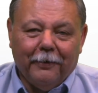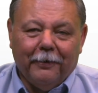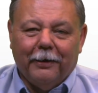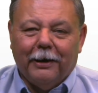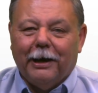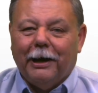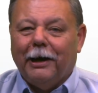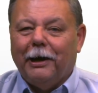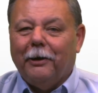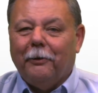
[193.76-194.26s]

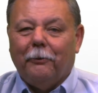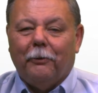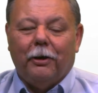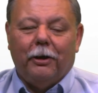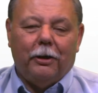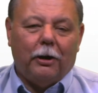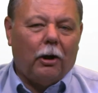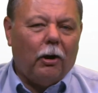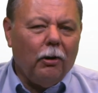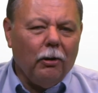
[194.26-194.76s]

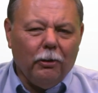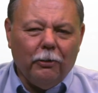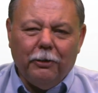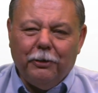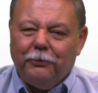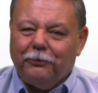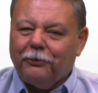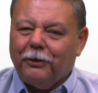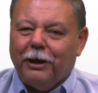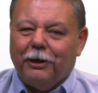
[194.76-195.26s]
All of
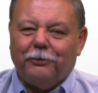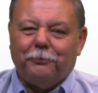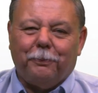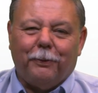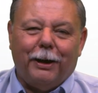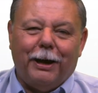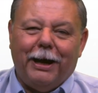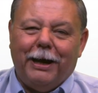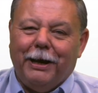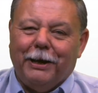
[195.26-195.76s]
these things
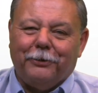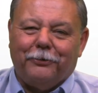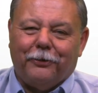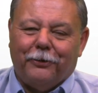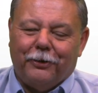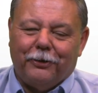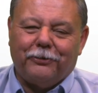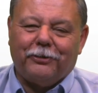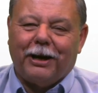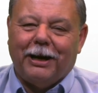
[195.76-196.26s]
play into
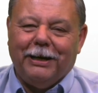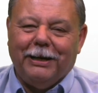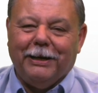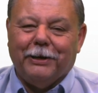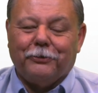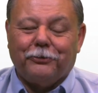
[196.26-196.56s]
this idea.